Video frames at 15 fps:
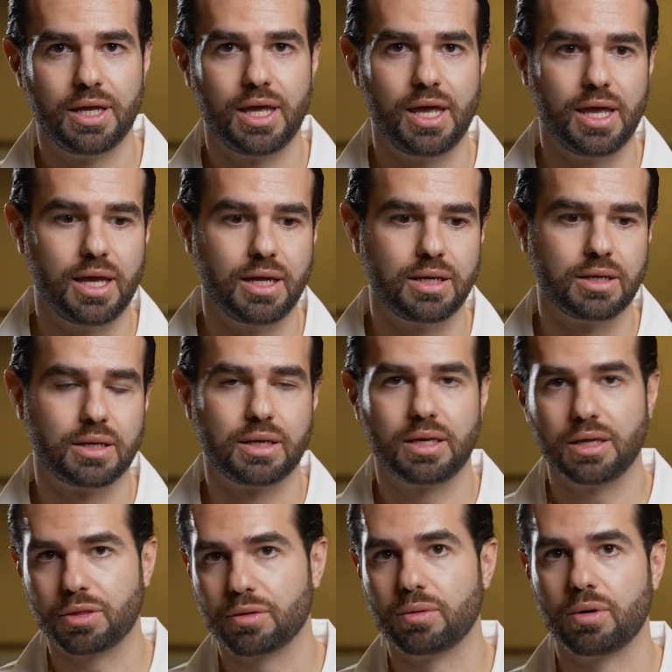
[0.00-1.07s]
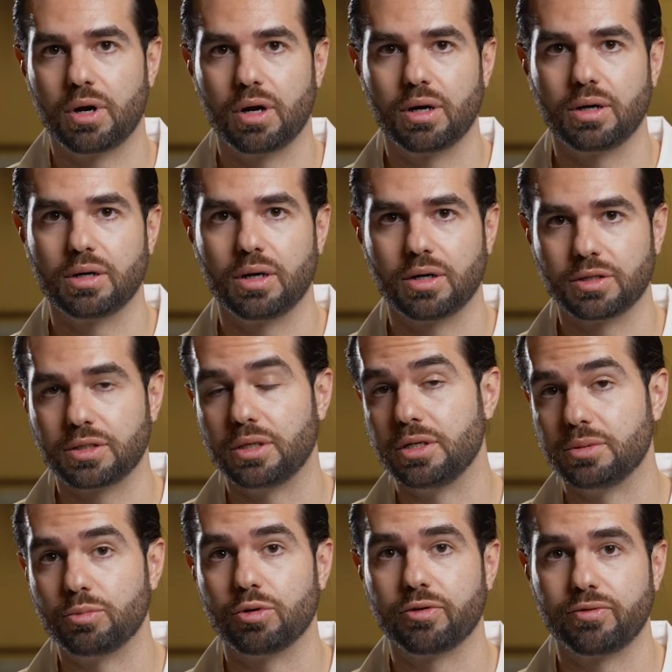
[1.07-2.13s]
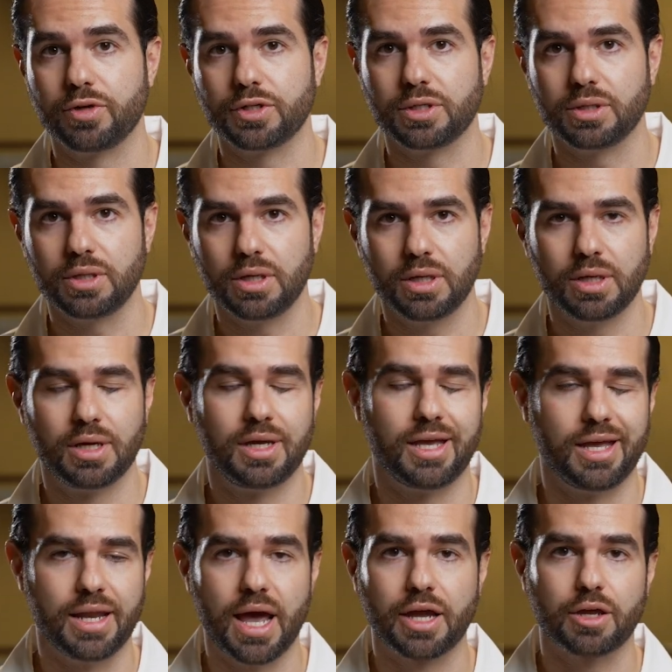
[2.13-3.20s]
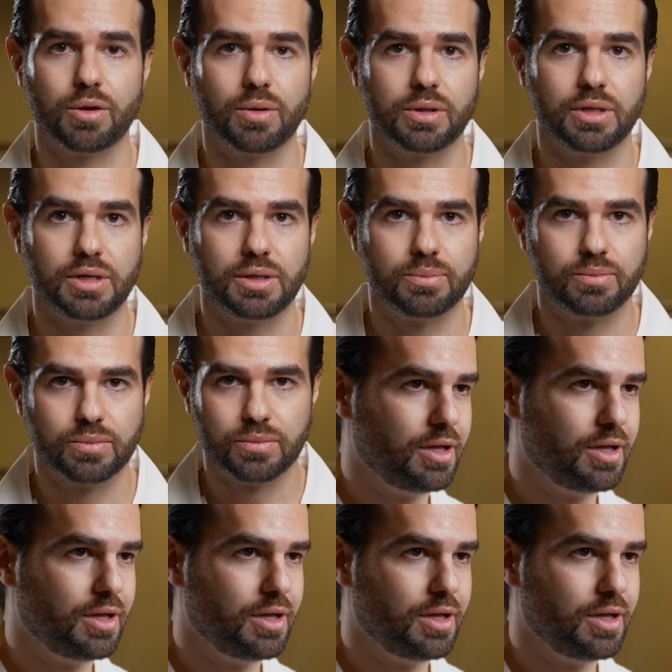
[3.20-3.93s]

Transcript: and get through our studies more efficiently and accurately.